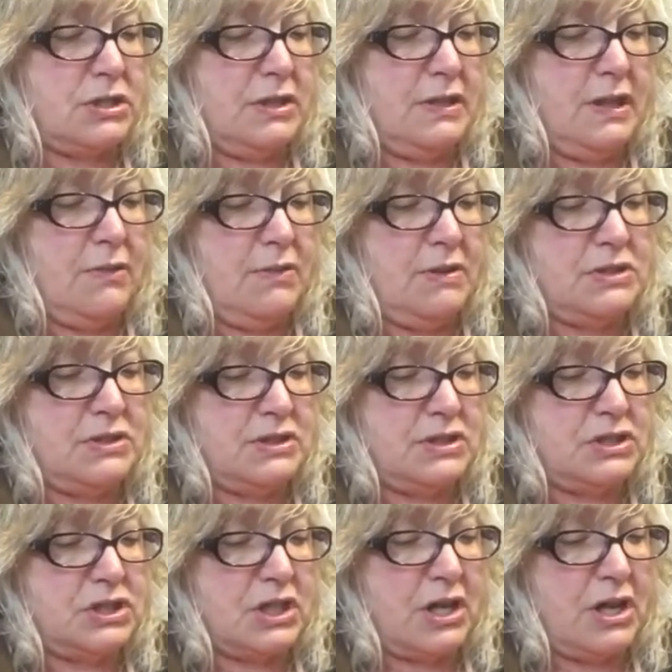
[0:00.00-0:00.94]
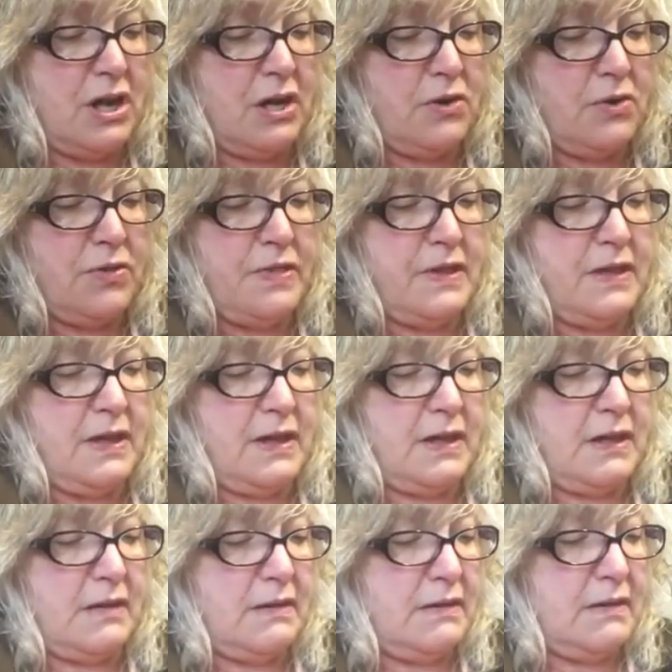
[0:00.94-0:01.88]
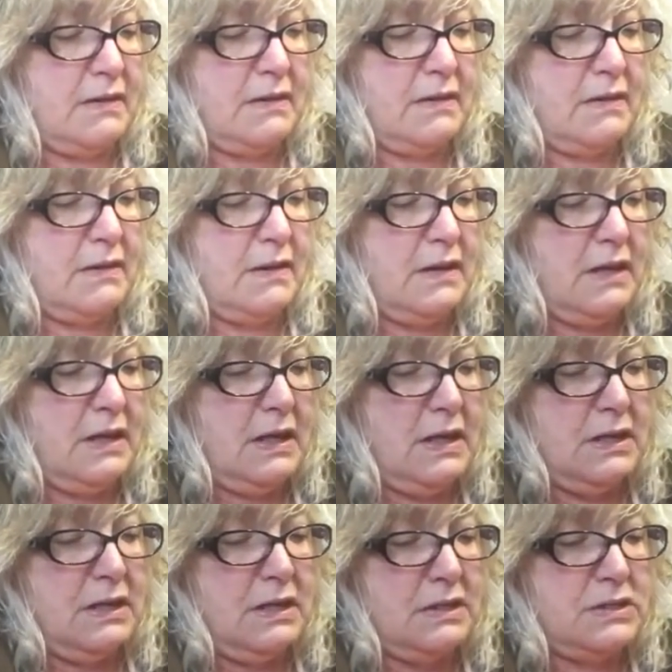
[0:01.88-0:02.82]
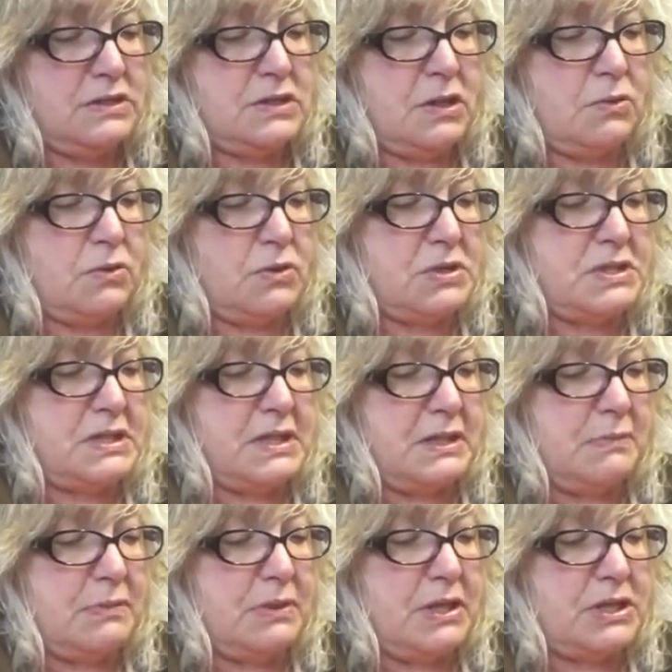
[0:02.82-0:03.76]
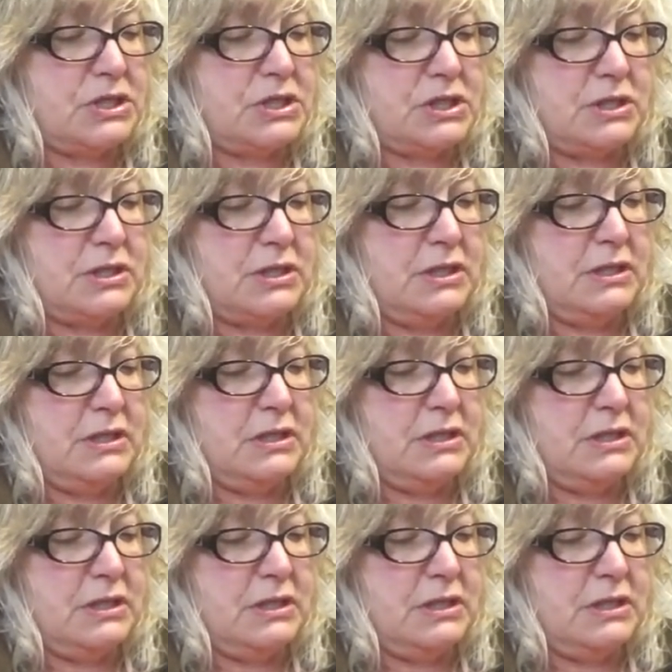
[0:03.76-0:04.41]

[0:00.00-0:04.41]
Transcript: they went to the Chicago thing, Star Wars Celebration,